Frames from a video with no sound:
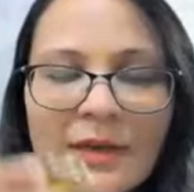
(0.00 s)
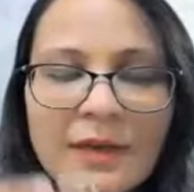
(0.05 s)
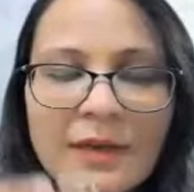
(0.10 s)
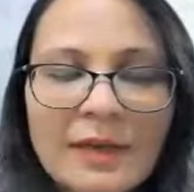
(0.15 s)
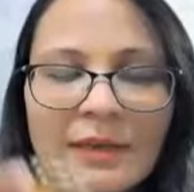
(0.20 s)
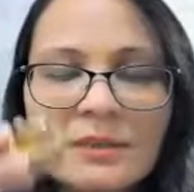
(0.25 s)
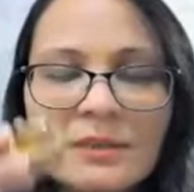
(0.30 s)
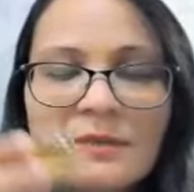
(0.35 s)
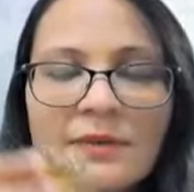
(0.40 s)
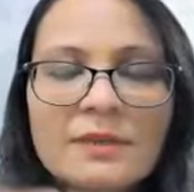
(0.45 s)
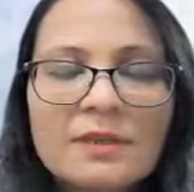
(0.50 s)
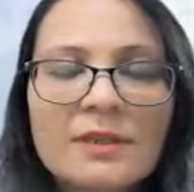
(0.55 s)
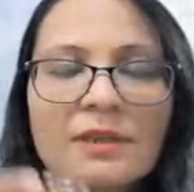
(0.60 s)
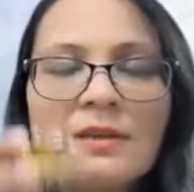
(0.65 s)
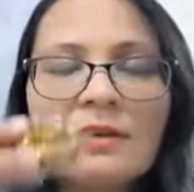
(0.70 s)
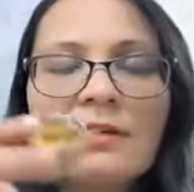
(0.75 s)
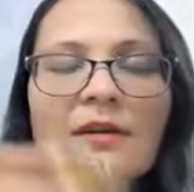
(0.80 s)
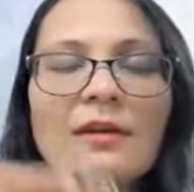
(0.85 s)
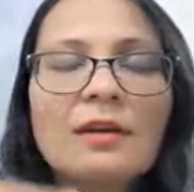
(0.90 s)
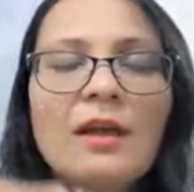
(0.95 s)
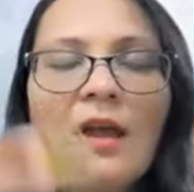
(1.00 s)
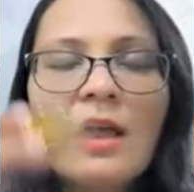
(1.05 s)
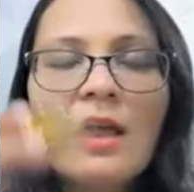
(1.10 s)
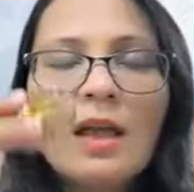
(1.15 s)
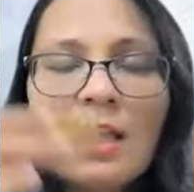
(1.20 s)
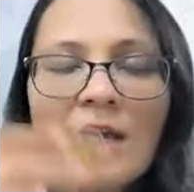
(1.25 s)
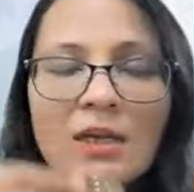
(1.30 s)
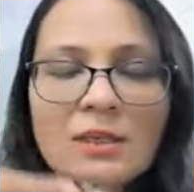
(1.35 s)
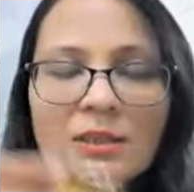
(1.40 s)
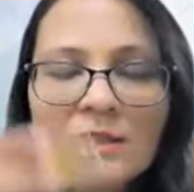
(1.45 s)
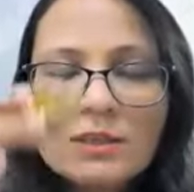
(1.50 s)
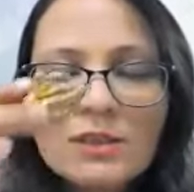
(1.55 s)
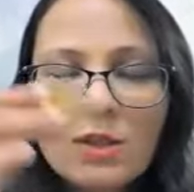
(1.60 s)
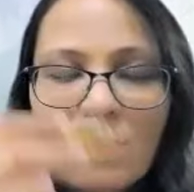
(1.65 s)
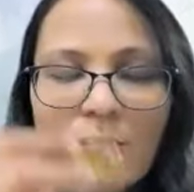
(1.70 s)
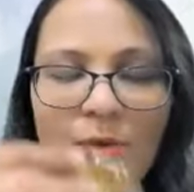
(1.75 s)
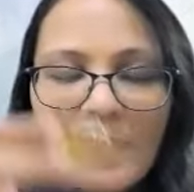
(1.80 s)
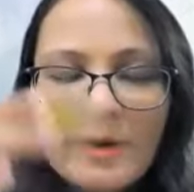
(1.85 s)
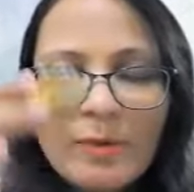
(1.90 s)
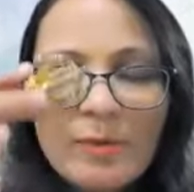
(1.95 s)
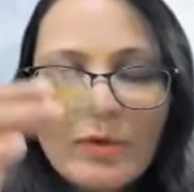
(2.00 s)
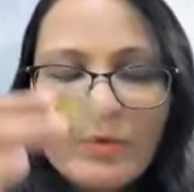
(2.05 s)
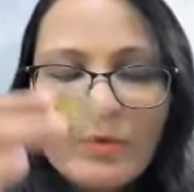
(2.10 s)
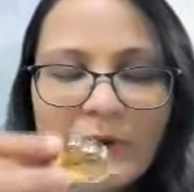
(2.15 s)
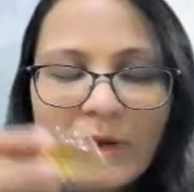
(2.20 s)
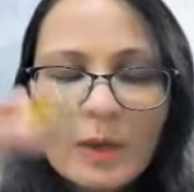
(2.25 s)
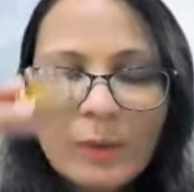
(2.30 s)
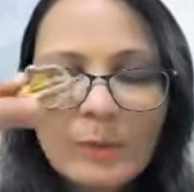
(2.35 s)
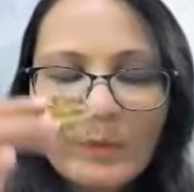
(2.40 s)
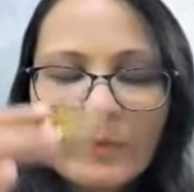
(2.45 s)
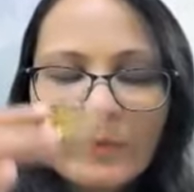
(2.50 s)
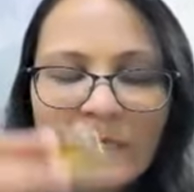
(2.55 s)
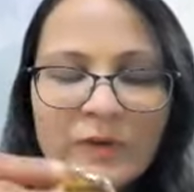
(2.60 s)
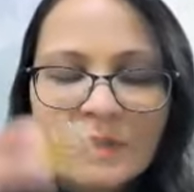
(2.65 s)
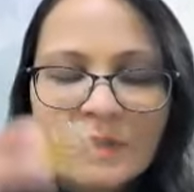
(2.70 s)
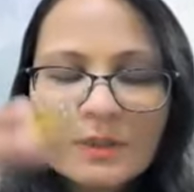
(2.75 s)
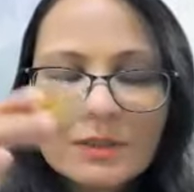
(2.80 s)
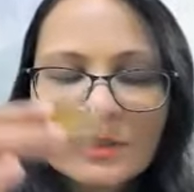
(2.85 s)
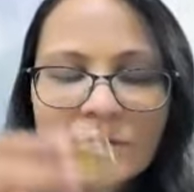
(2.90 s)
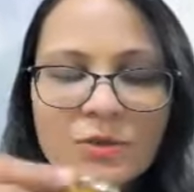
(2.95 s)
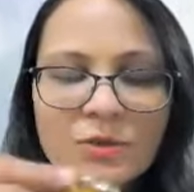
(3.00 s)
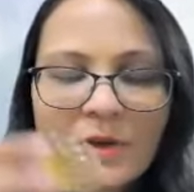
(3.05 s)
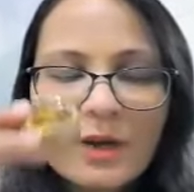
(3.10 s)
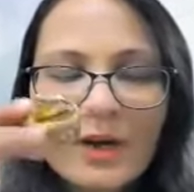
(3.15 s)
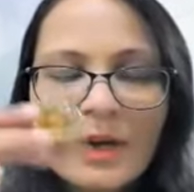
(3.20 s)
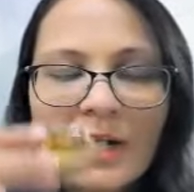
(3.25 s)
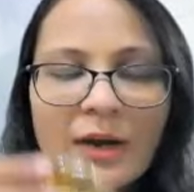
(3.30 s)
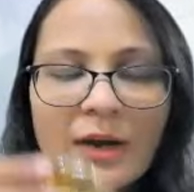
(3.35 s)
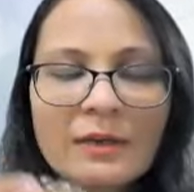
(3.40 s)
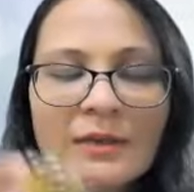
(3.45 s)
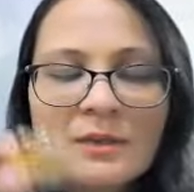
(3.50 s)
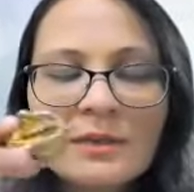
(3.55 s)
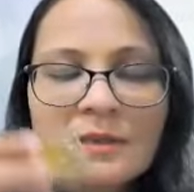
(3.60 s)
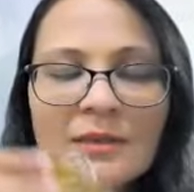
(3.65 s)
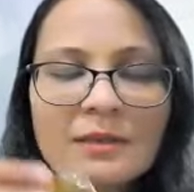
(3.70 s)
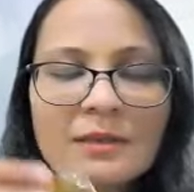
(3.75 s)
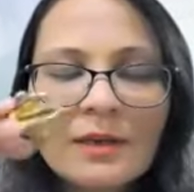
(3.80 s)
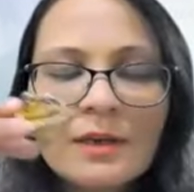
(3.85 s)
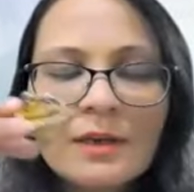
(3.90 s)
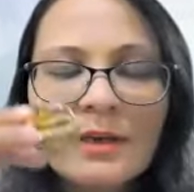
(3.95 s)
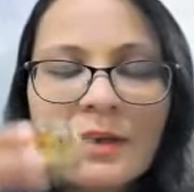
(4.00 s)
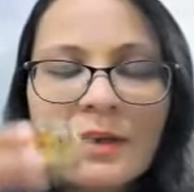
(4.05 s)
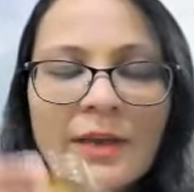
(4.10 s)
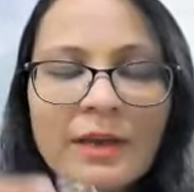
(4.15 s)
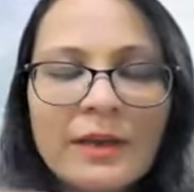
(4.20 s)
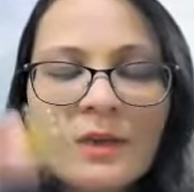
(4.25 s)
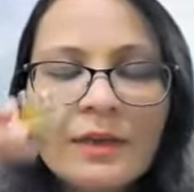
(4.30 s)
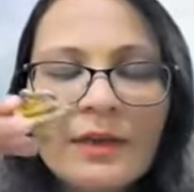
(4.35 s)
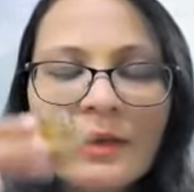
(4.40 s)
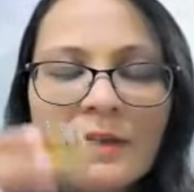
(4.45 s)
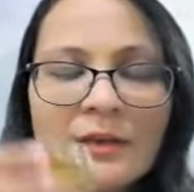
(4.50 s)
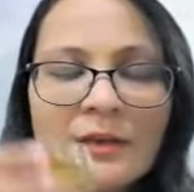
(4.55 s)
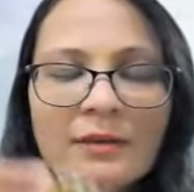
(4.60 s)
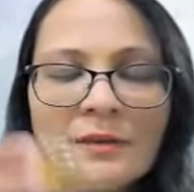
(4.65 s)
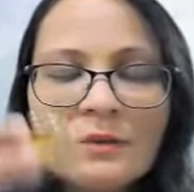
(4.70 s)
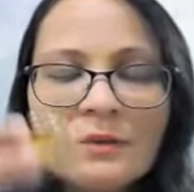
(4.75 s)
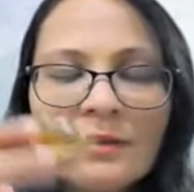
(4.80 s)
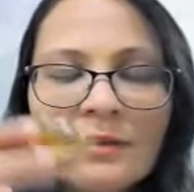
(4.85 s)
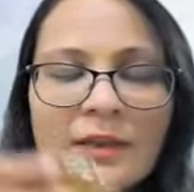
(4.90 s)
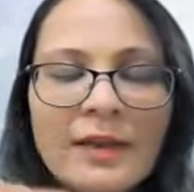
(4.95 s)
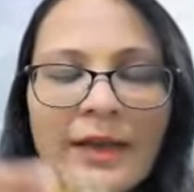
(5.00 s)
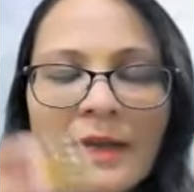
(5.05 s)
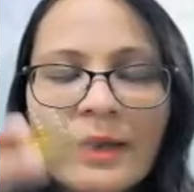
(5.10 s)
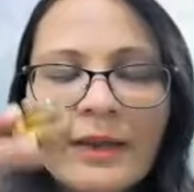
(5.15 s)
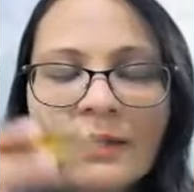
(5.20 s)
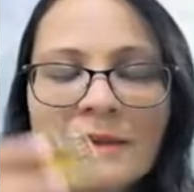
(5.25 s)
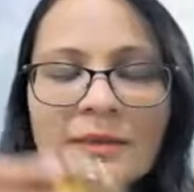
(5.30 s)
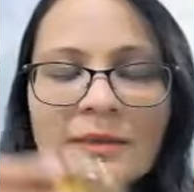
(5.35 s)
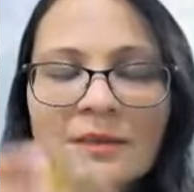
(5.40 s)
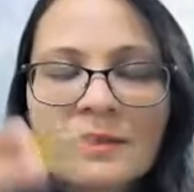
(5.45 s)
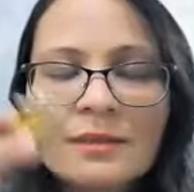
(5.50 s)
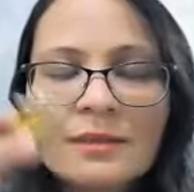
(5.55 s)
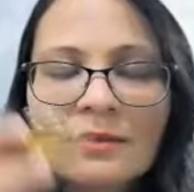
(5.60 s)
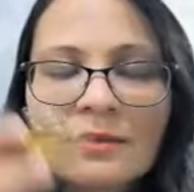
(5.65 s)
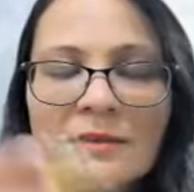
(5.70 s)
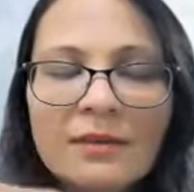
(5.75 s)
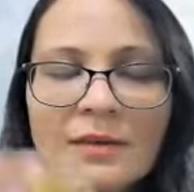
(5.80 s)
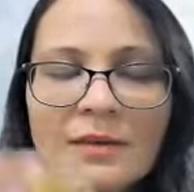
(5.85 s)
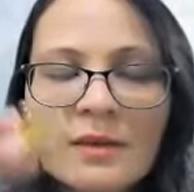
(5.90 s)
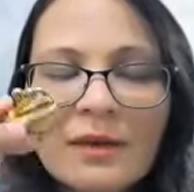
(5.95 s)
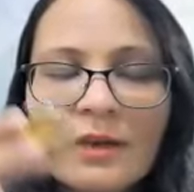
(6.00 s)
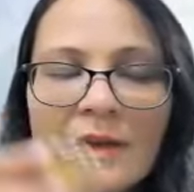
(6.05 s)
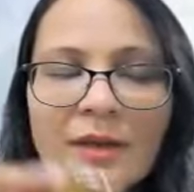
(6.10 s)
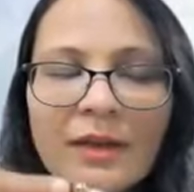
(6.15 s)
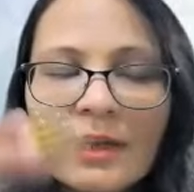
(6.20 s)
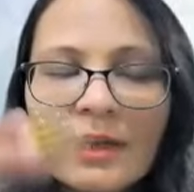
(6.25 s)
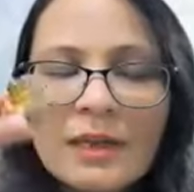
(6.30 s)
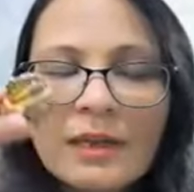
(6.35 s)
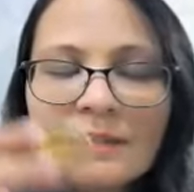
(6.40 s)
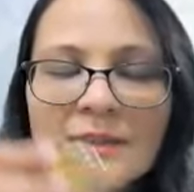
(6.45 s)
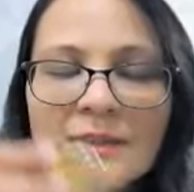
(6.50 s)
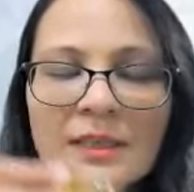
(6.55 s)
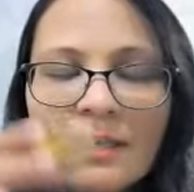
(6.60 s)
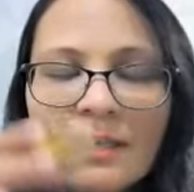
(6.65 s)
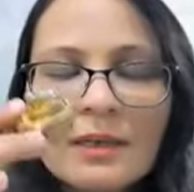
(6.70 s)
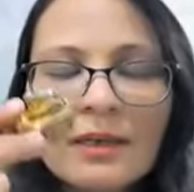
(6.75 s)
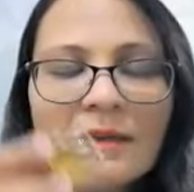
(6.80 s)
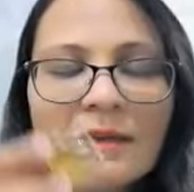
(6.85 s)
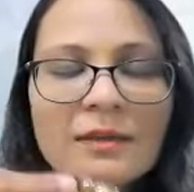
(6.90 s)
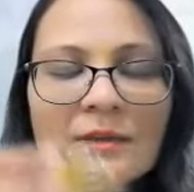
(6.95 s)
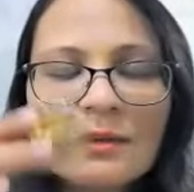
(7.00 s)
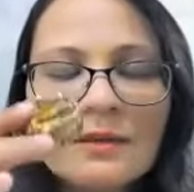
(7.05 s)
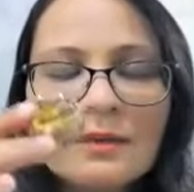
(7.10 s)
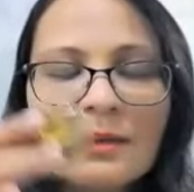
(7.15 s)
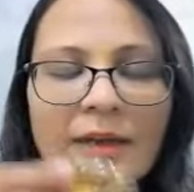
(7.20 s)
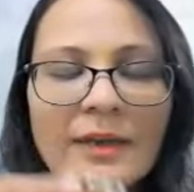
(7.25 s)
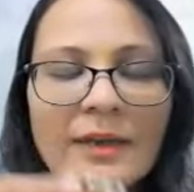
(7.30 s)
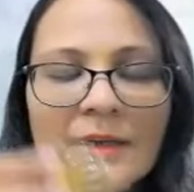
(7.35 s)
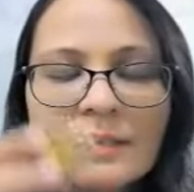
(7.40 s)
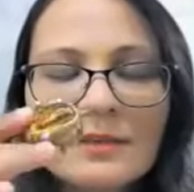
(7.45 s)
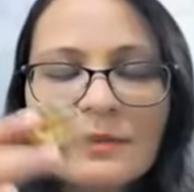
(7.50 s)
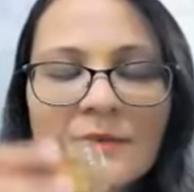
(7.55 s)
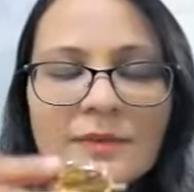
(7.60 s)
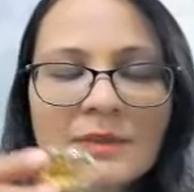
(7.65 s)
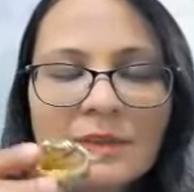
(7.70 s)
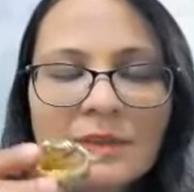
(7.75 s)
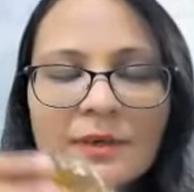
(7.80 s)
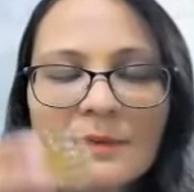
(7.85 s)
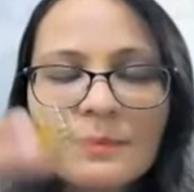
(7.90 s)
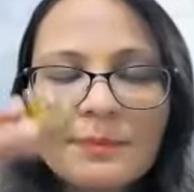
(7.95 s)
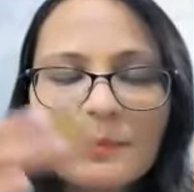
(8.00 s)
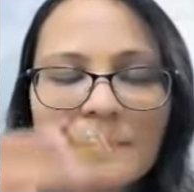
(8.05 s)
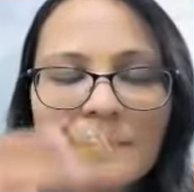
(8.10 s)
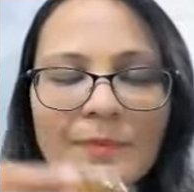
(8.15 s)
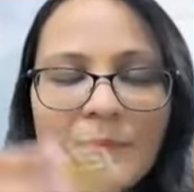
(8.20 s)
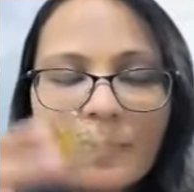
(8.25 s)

the negativity. Slowly moving upwards to your heart, inhaling the light, exhaling the negativity.